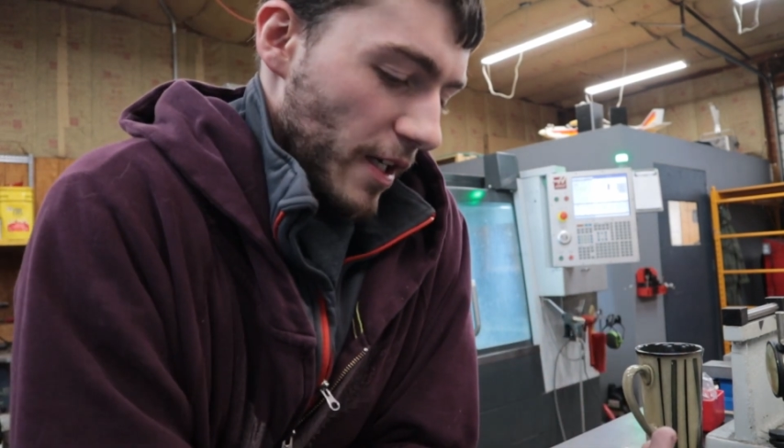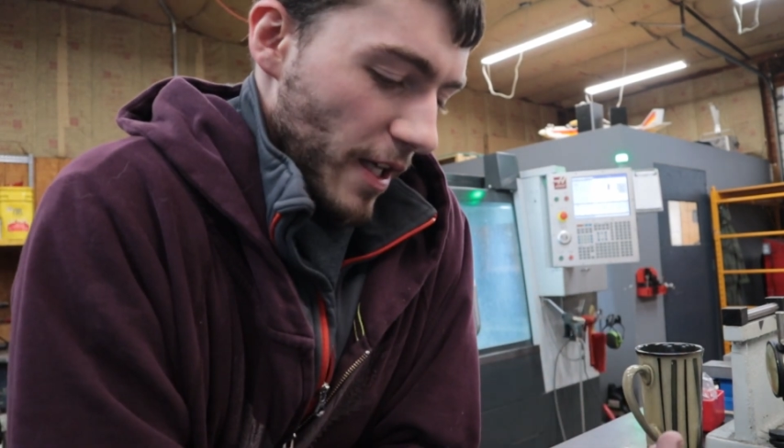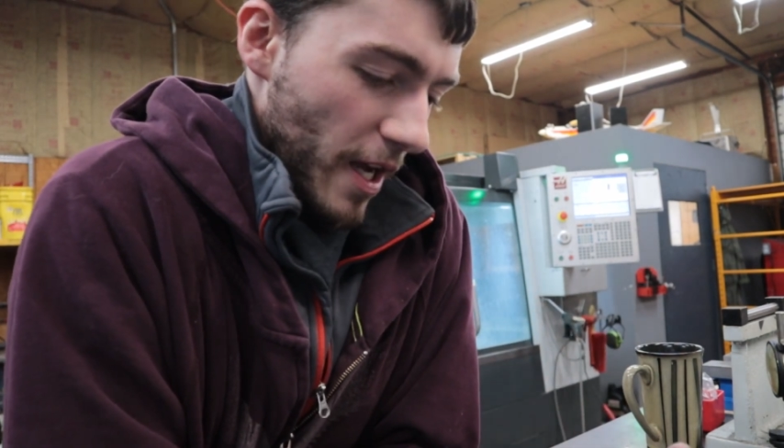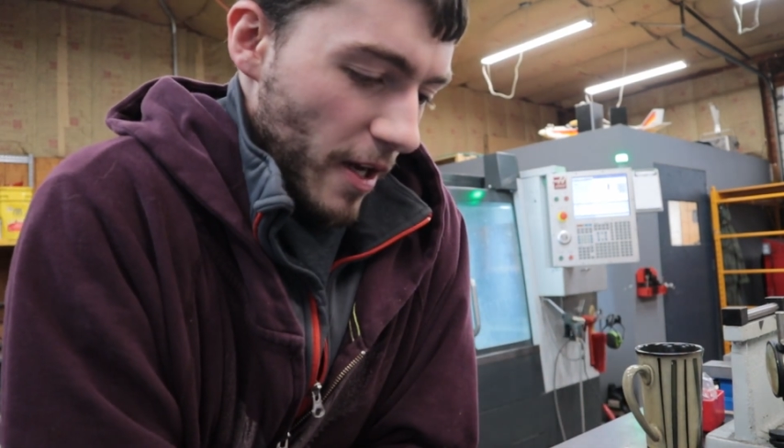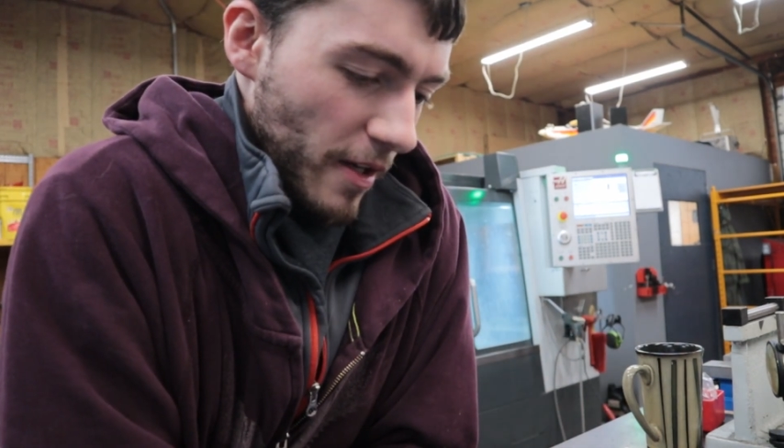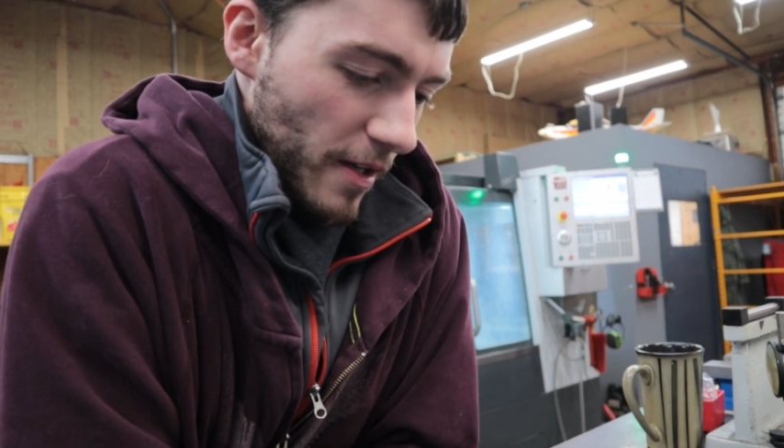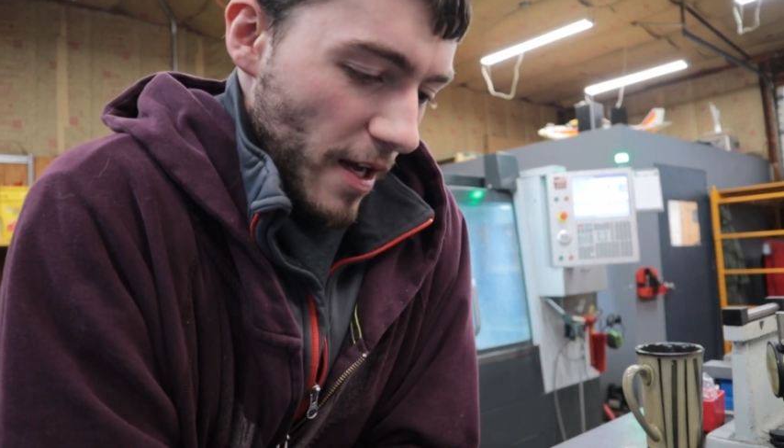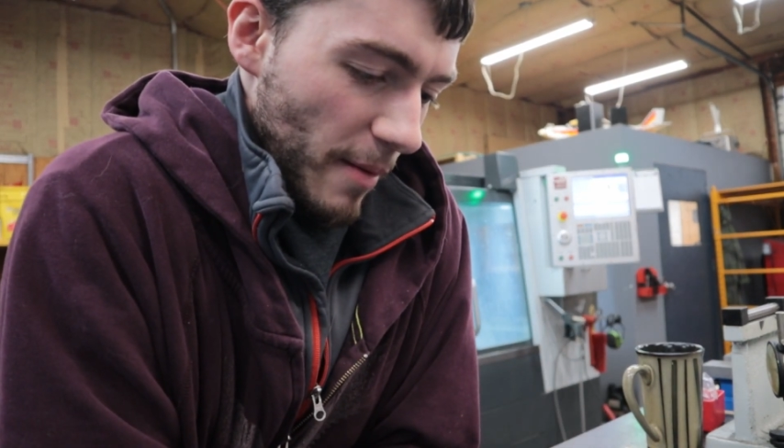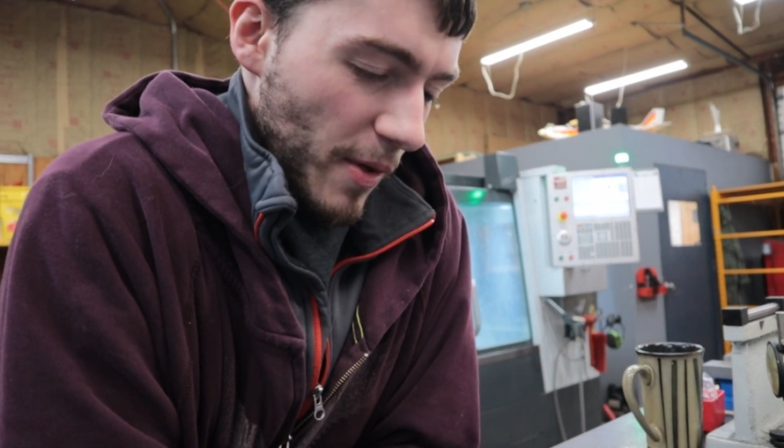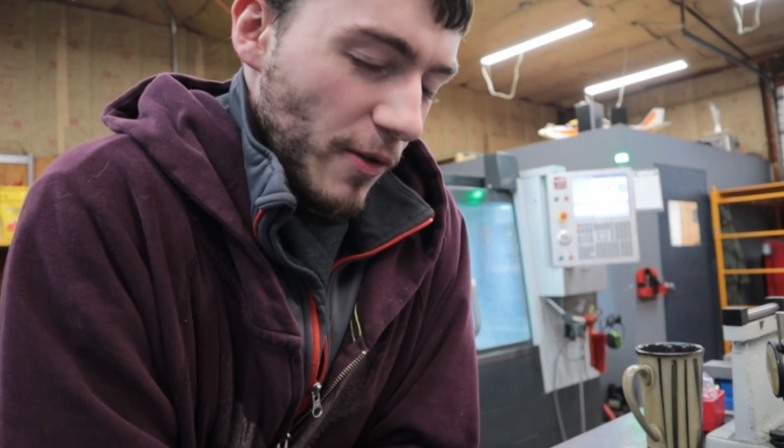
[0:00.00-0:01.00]
yeah,
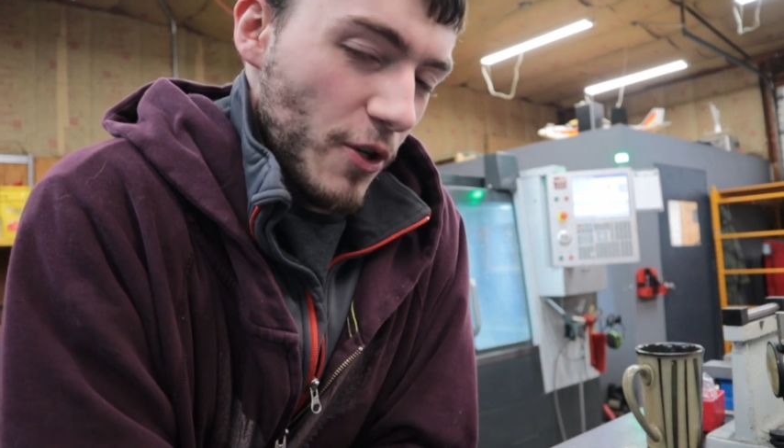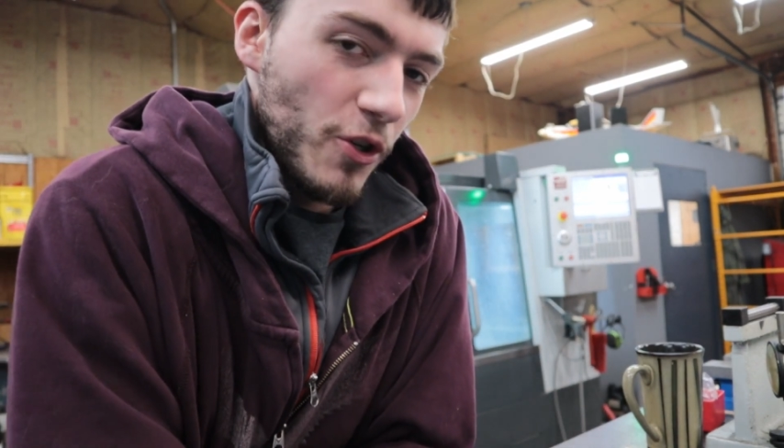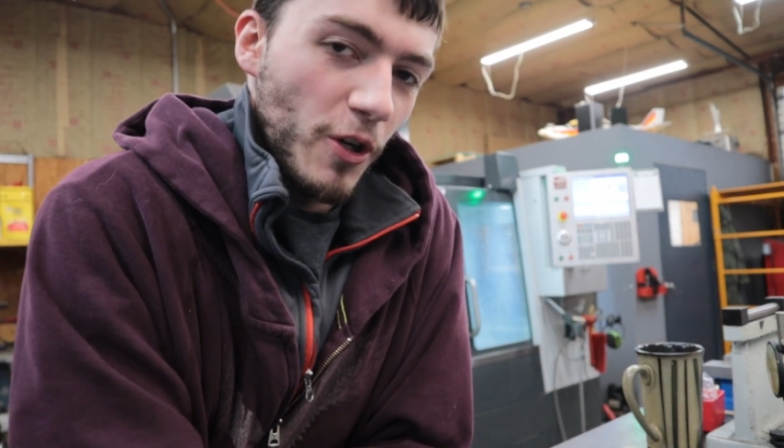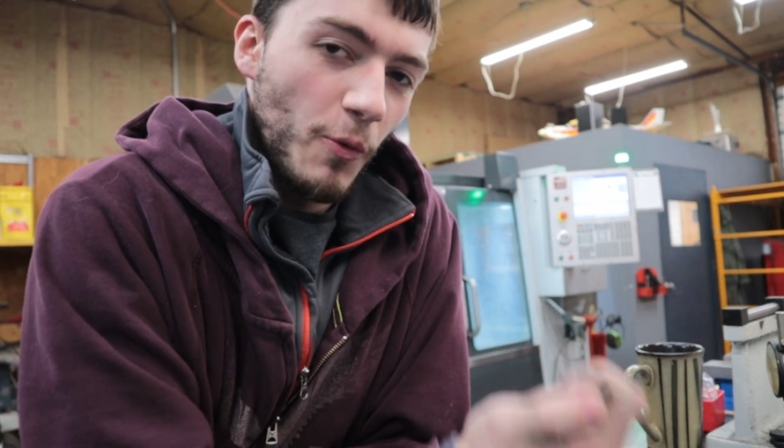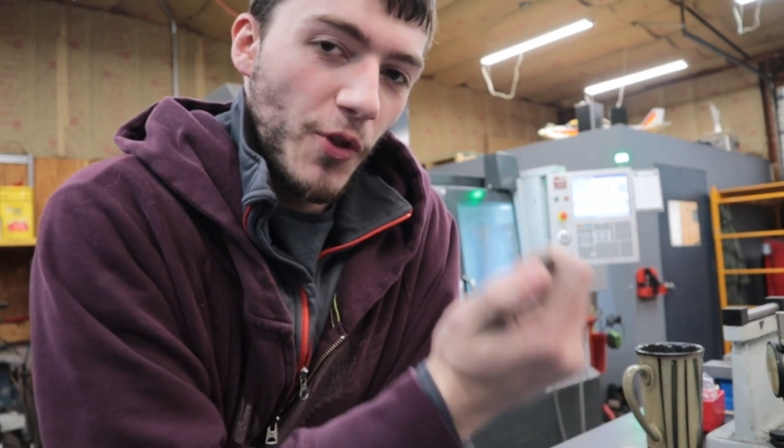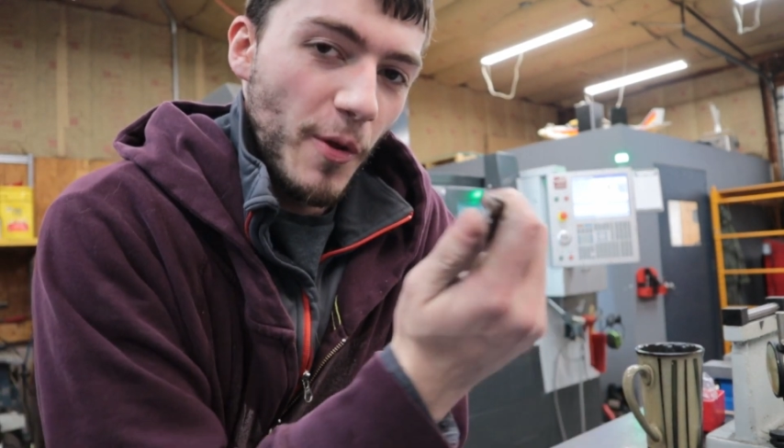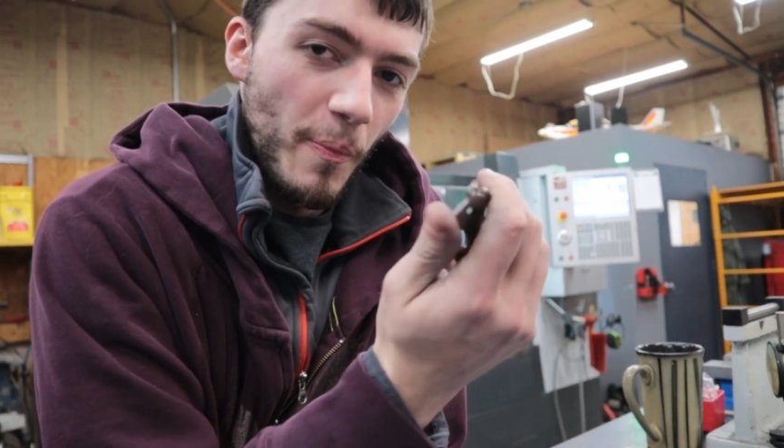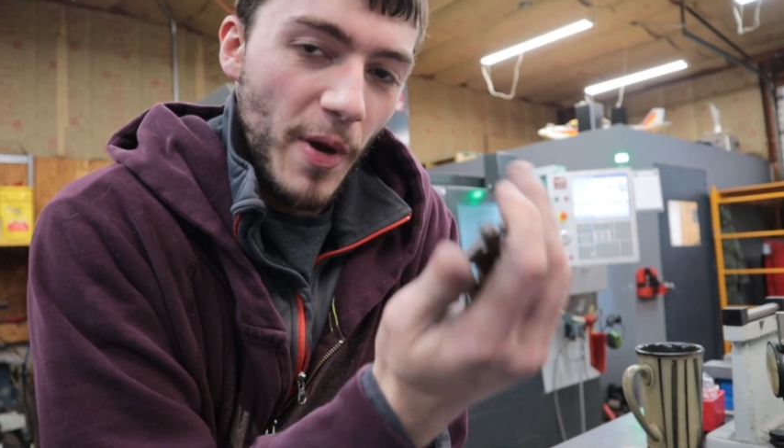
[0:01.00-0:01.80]
I'm not really sure what the